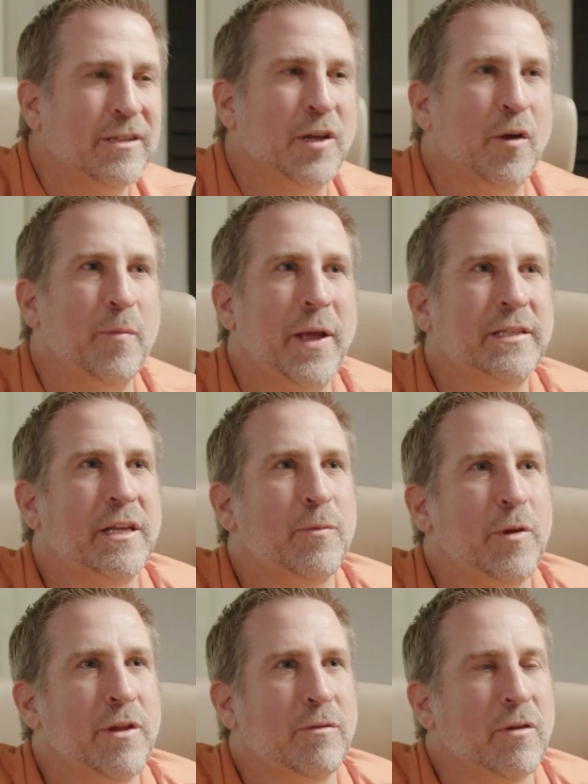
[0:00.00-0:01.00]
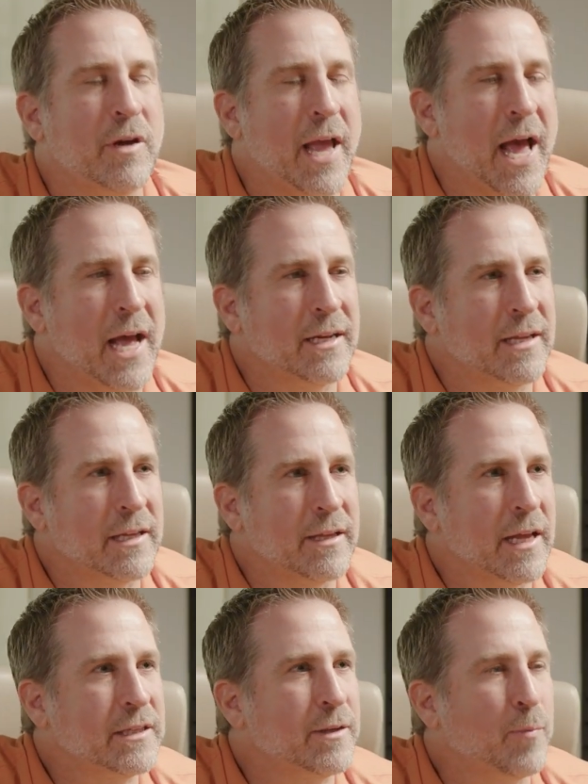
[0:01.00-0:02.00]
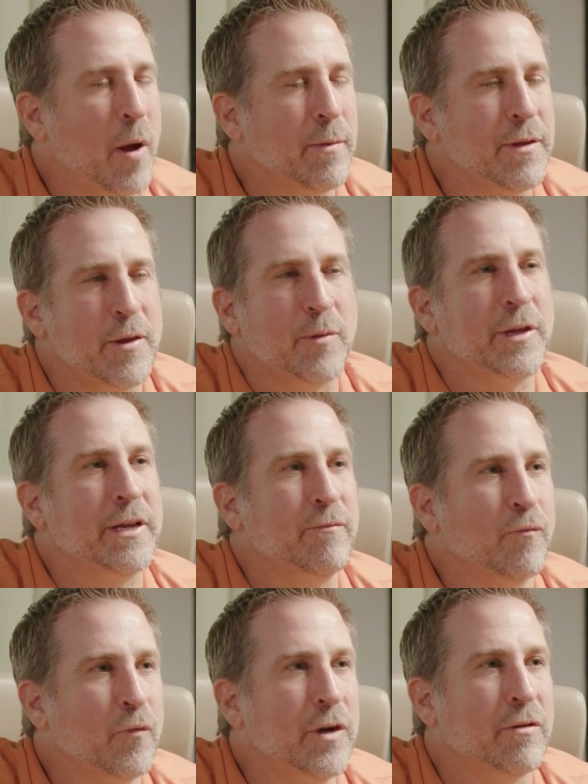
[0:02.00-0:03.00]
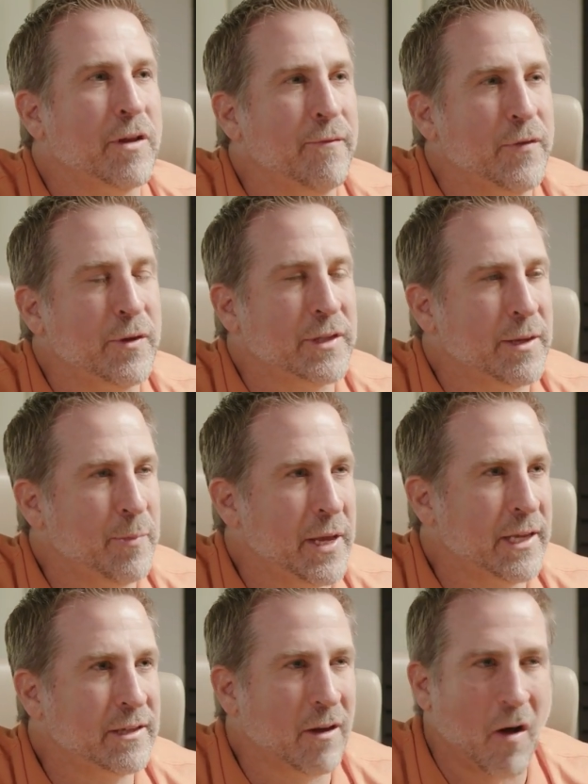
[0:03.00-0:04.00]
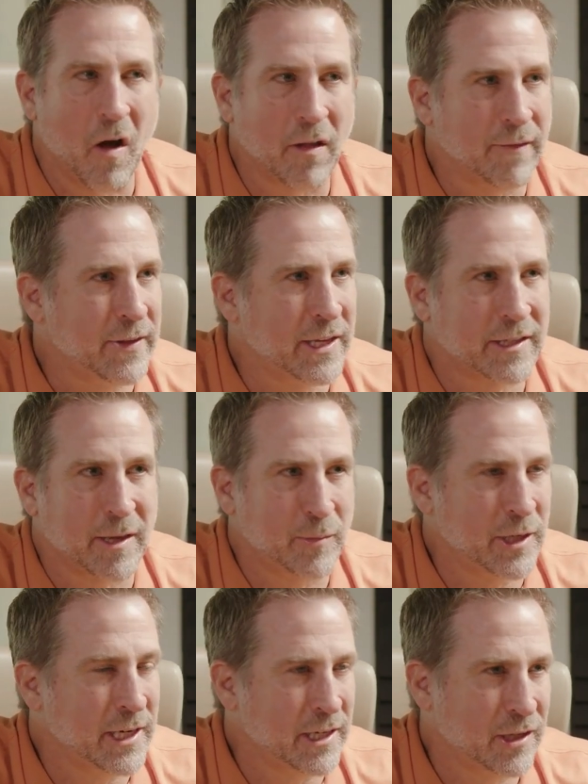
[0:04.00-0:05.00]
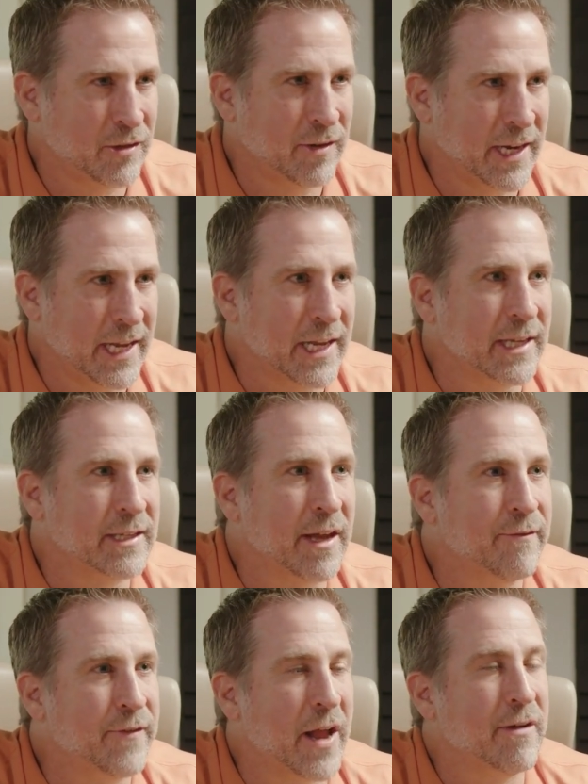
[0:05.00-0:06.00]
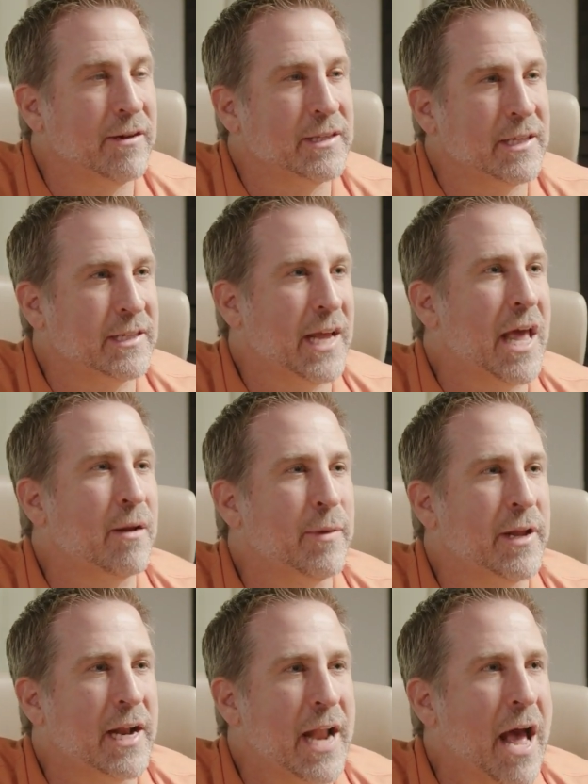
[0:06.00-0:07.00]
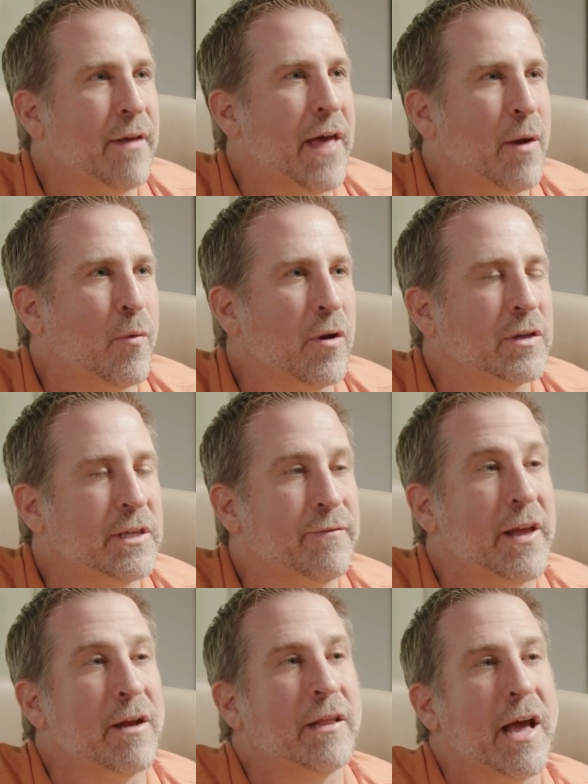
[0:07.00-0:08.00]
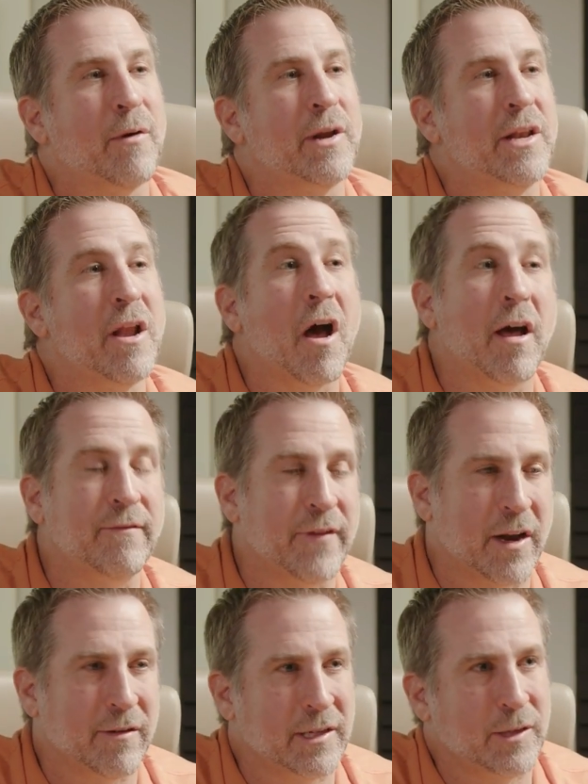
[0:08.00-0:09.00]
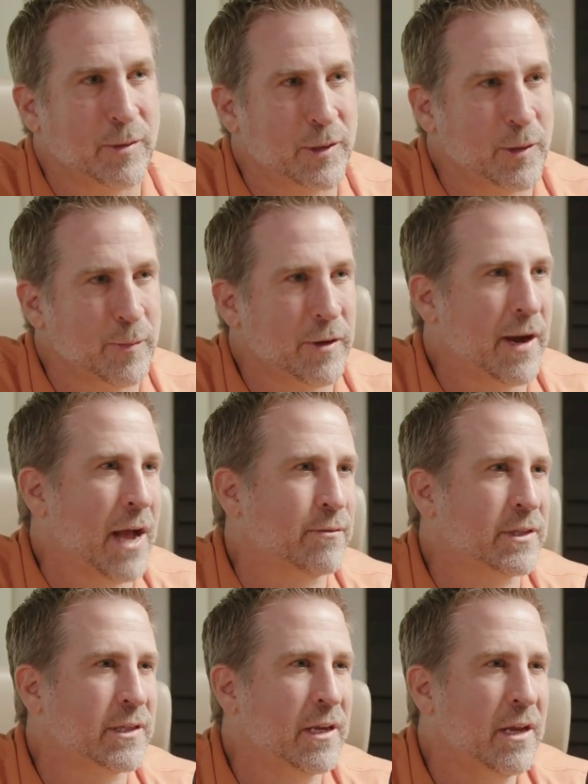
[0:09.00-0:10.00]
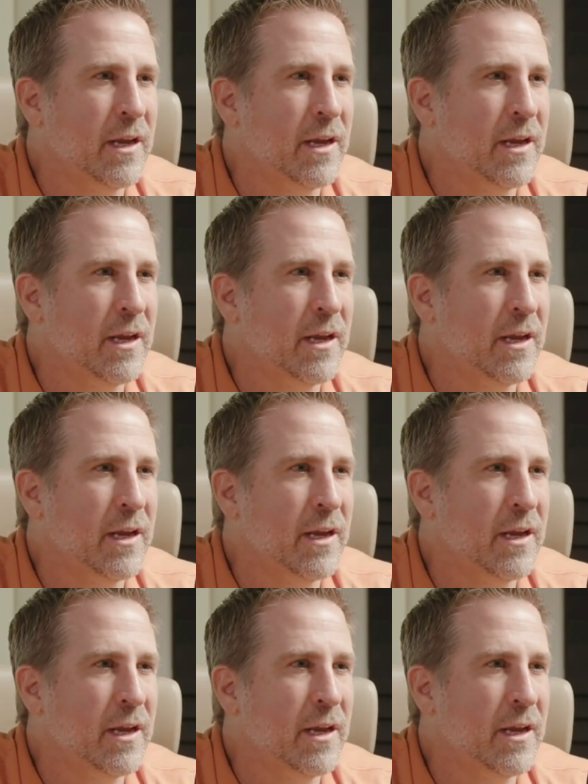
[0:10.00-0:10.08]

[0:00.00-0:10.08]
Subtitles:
So basically when you look at that's probably the only real confusing piece to all of the assumption industry is a veteran's entitlement and how that works if they allow a non-veteran to assume their house.